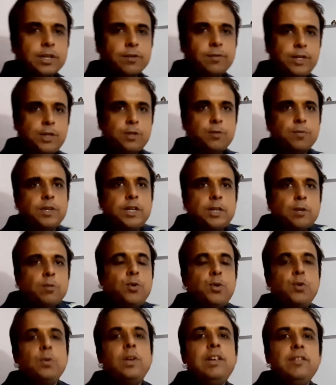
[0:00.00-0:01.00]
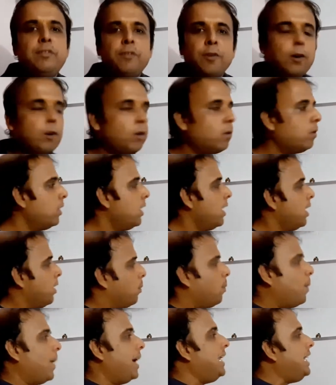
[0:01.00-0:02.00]
which we usually follow
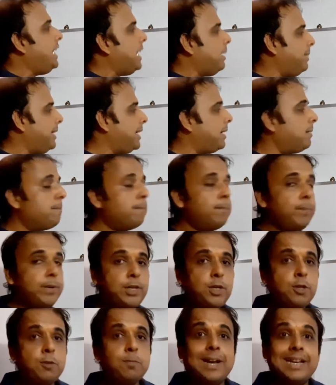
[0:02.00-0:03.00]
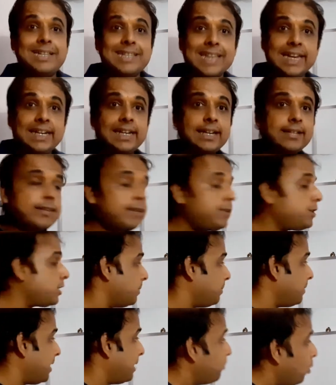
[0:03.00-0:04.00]
while naming a bridged bicyclic system.
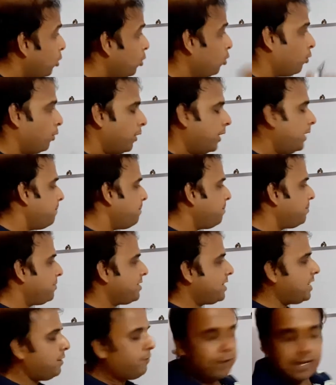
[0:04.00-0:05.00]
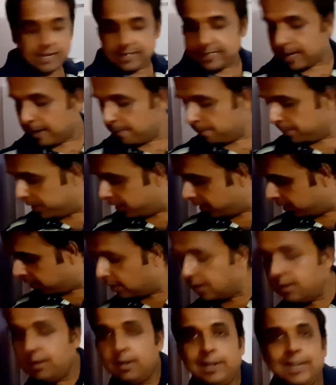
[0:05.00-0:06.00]
And moreover, say for example,
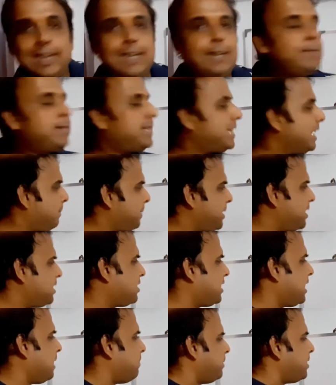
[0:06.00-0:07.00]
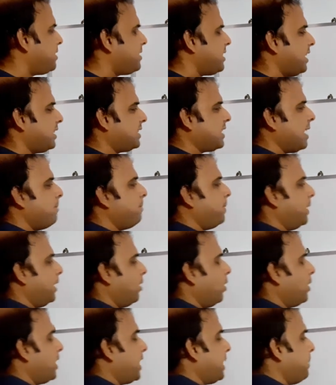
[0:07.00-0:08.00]
let me just keep this example
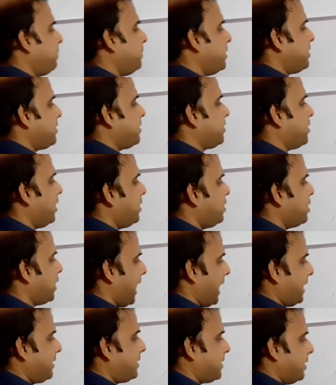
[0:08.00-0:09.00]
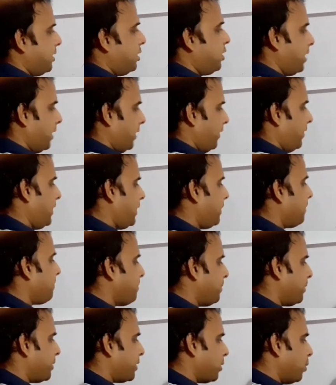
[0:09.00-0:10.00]
or keep this structure as such here, right?
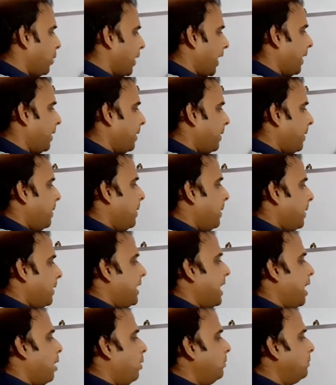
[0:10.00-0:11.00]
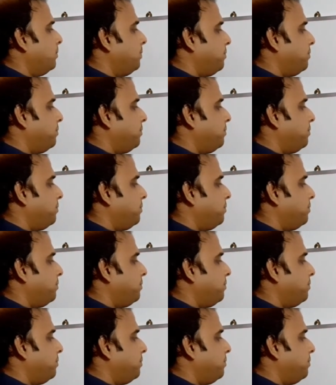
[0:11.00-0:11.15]
Okay. Now